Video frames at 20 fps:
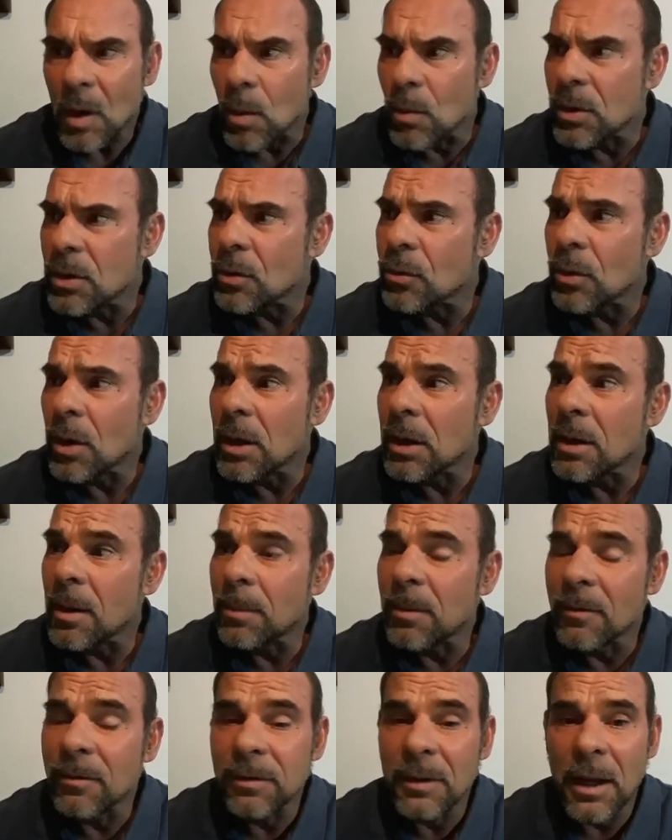When you run
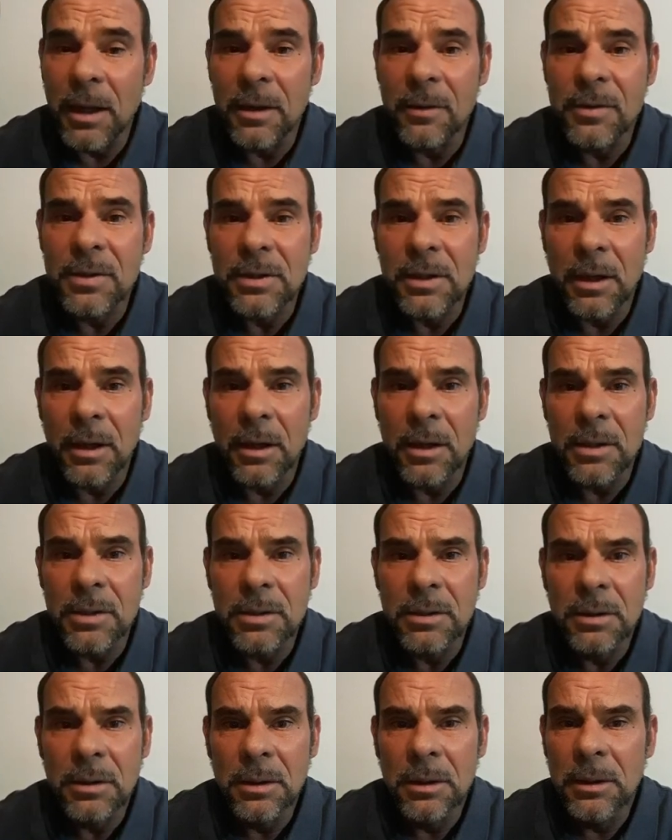up a flight of
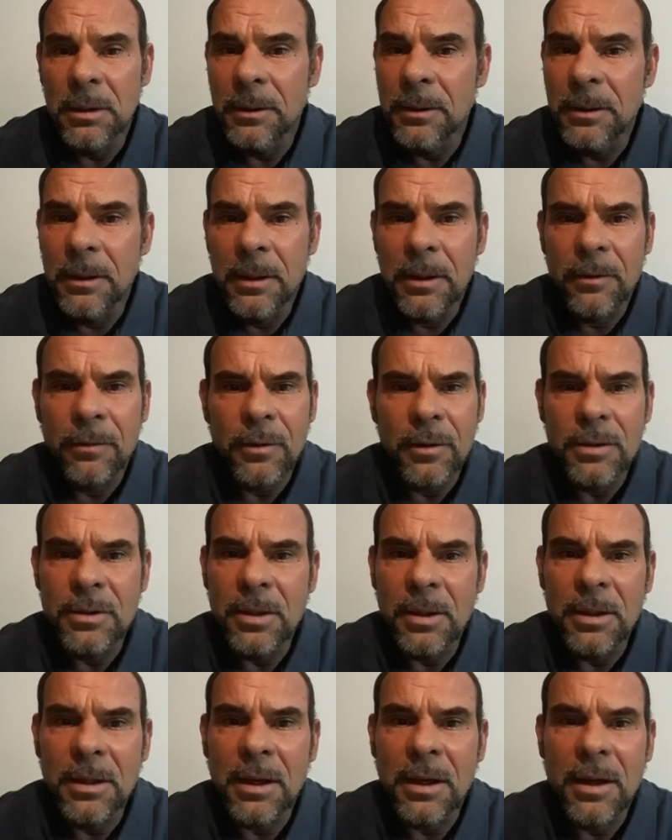stairs, first
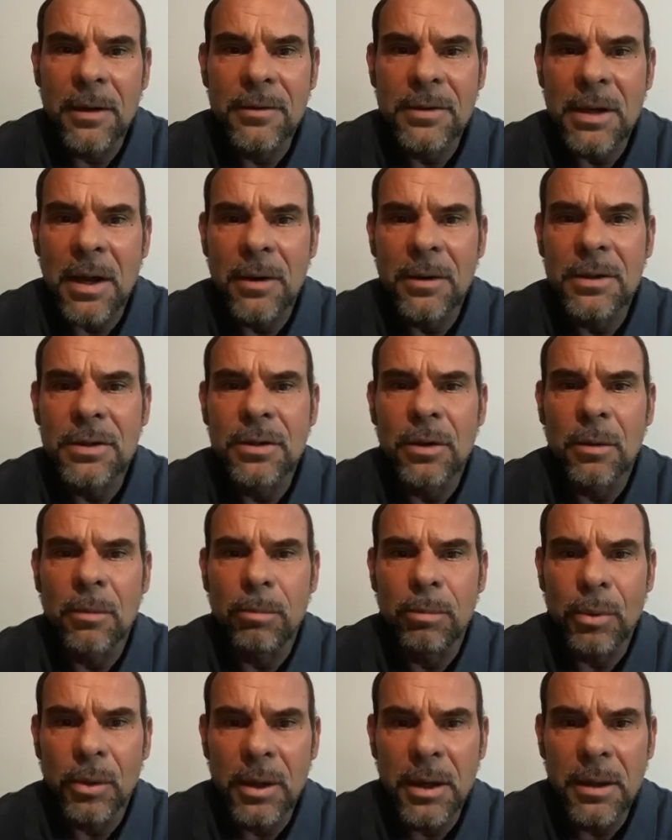thing that gives out is your
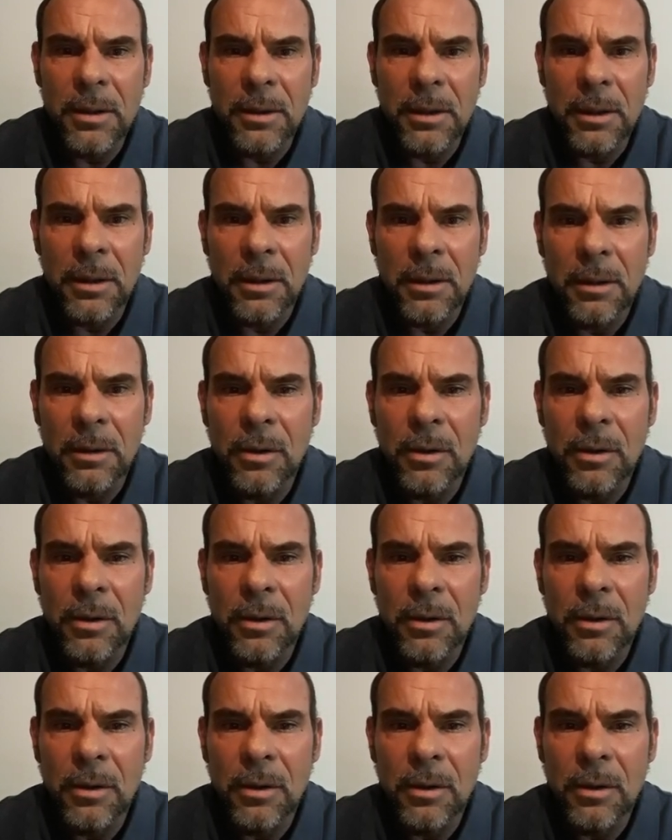breathing.